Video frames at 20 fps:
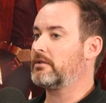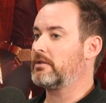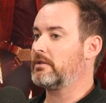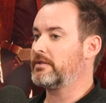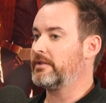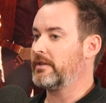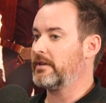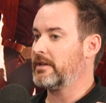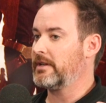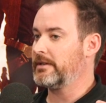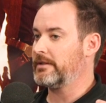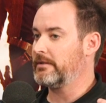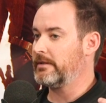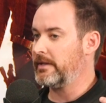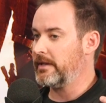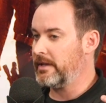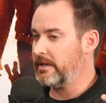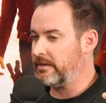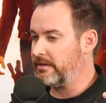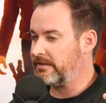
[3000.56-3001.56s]
to
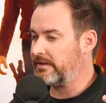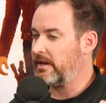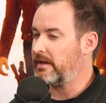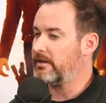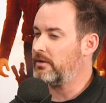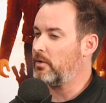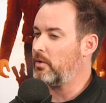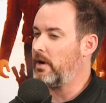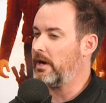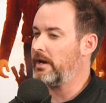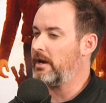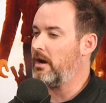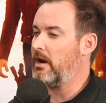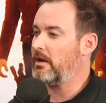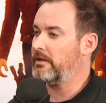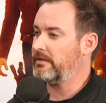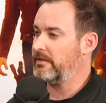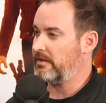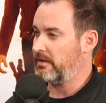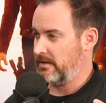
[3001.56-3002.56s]
inside
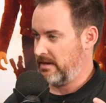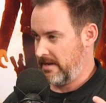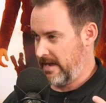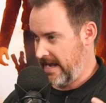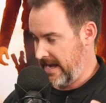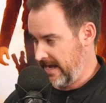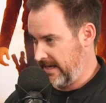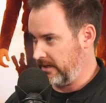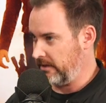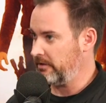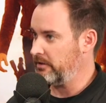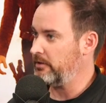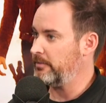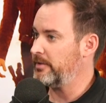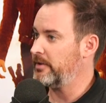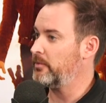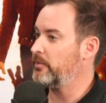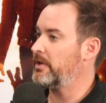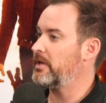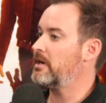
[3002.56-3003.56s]
Qui-Gon's head a little
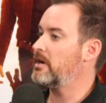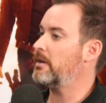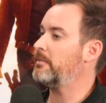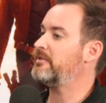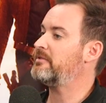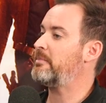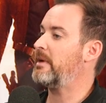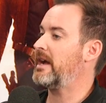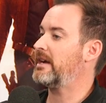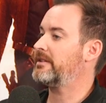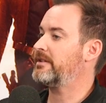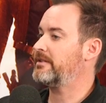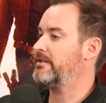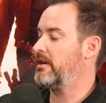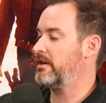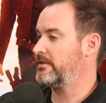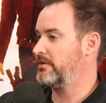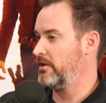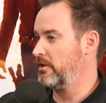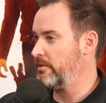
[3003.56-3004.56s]
bit when he comes back to
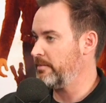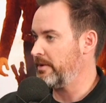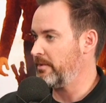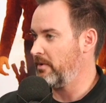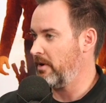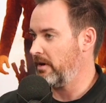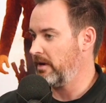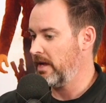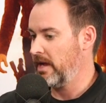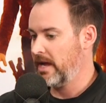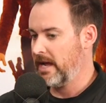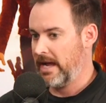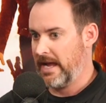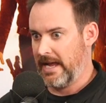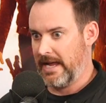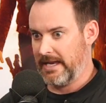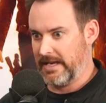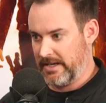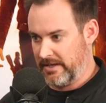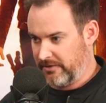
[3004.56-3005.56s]
talk to Obi-Wan,
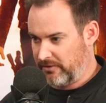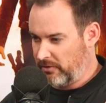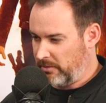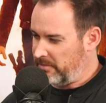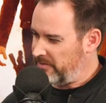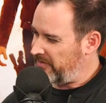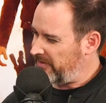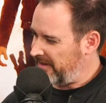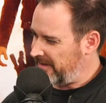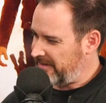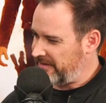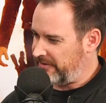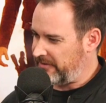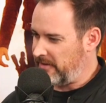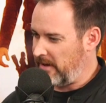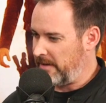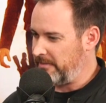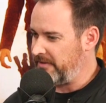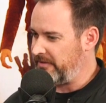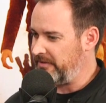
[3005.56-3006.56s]
and it is almost like
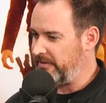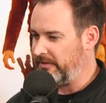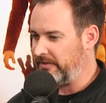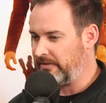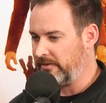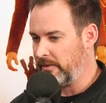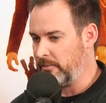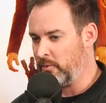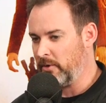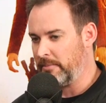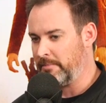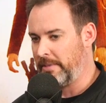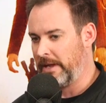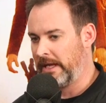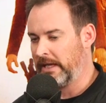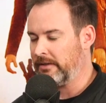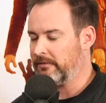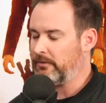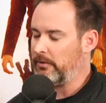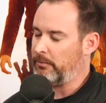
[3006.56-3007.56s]
described as this somewhat
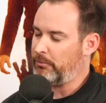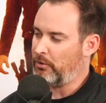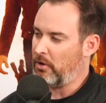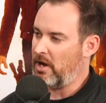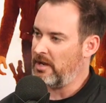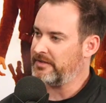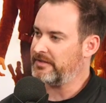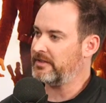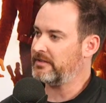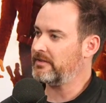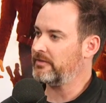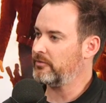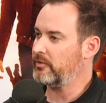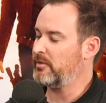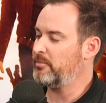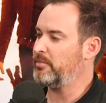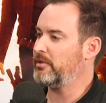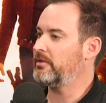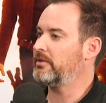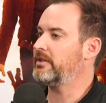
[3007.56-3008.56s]
painful process of
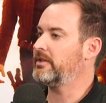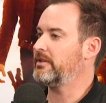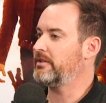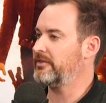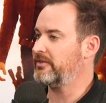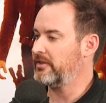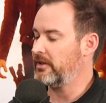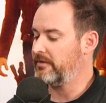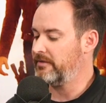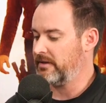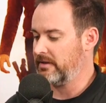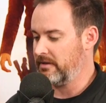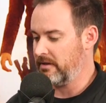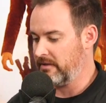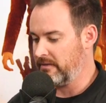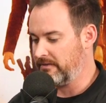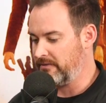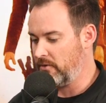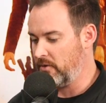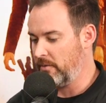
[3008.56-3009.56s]
rebuilding yourself in
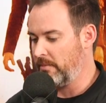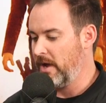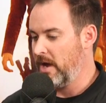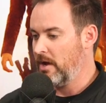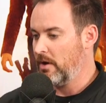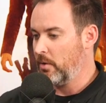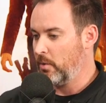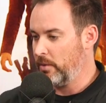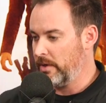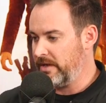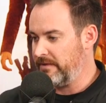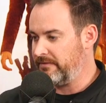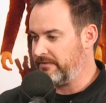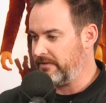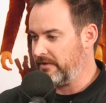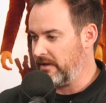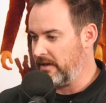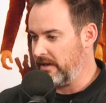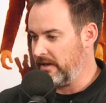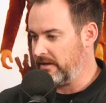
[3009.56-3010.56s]
another form.
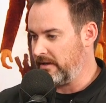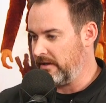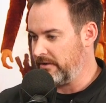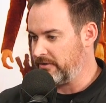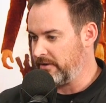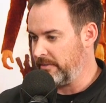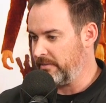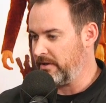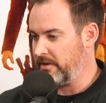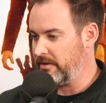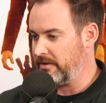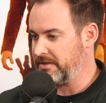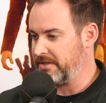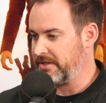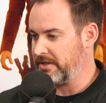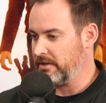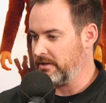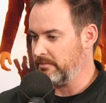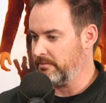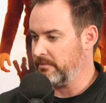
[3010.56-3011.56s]
We've attributed the
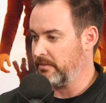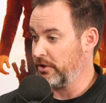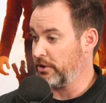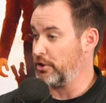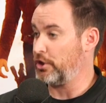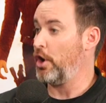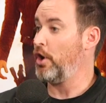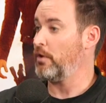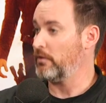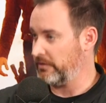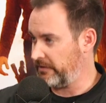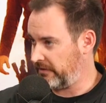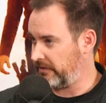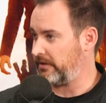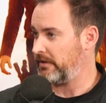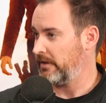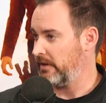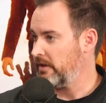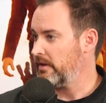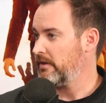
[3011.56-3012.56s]
term
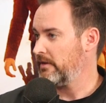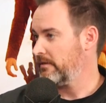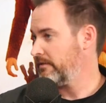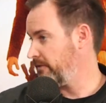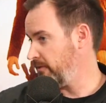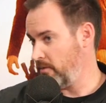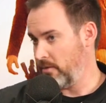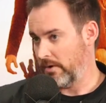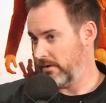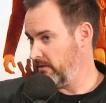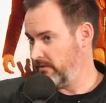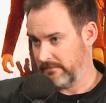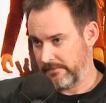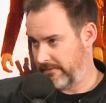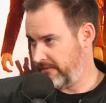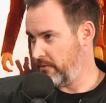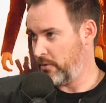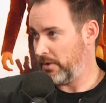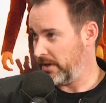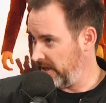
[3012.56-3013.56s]
ghost for
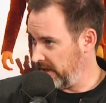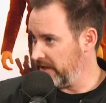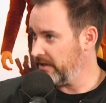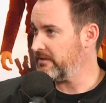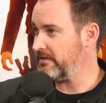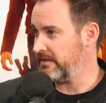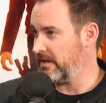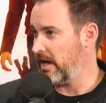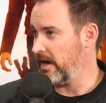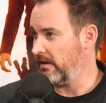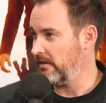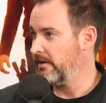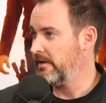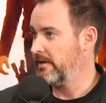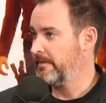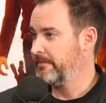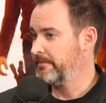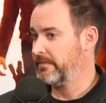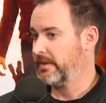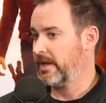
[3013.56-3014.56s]
40 years now,
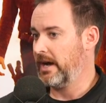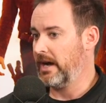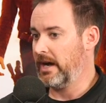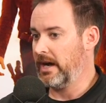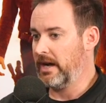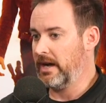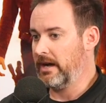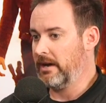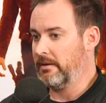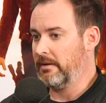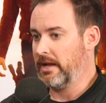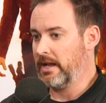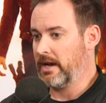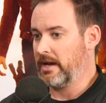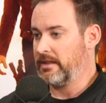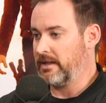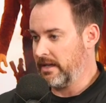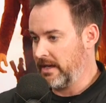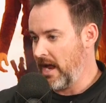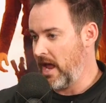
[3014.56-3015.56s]
and
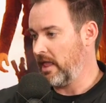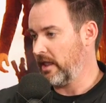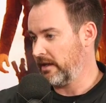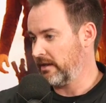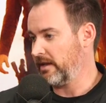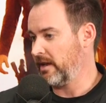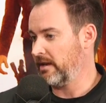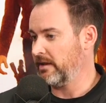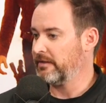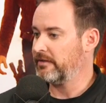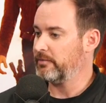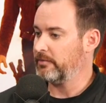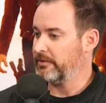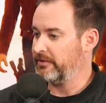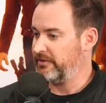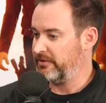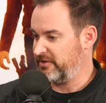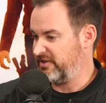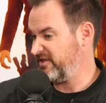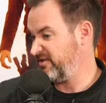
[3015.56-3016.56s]
I think Alec Guinness
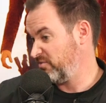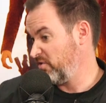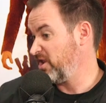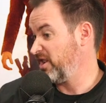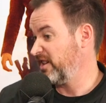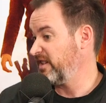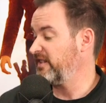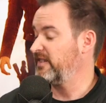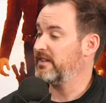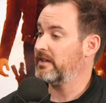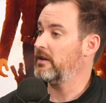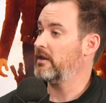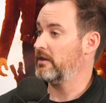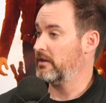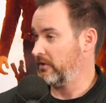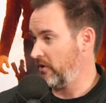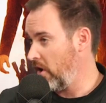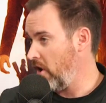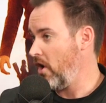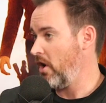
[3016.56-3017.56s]
was just wanted to sit on
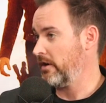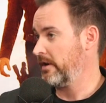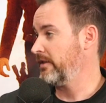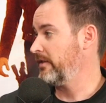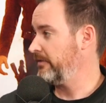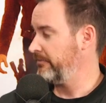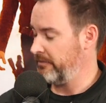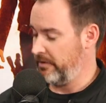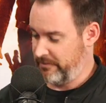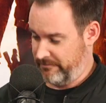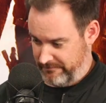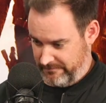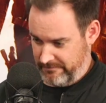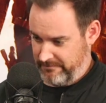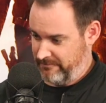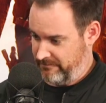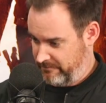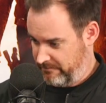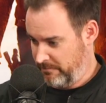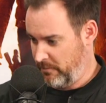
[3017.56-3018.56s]
a log, and
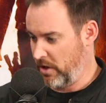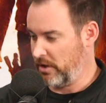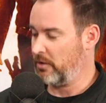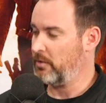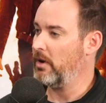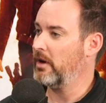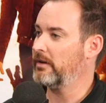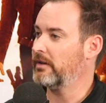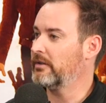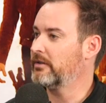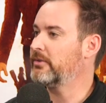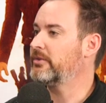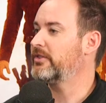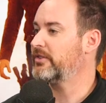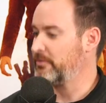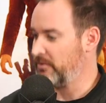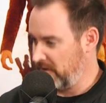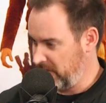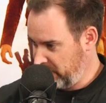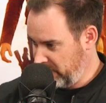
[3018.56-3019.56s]
Mark Wand and
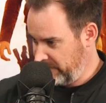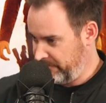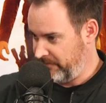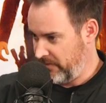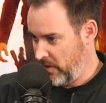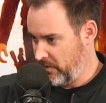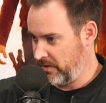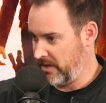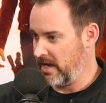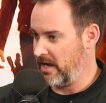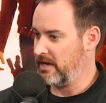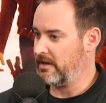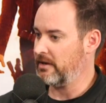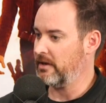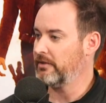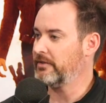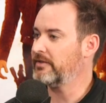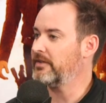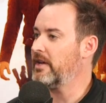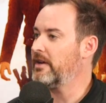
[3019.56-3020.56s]
Lucas were like, well, okay,
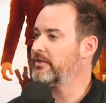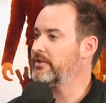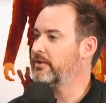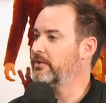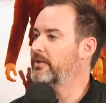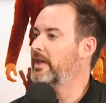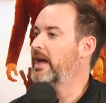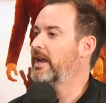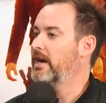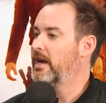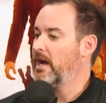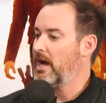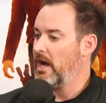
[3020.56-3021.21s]
ghosts now do that.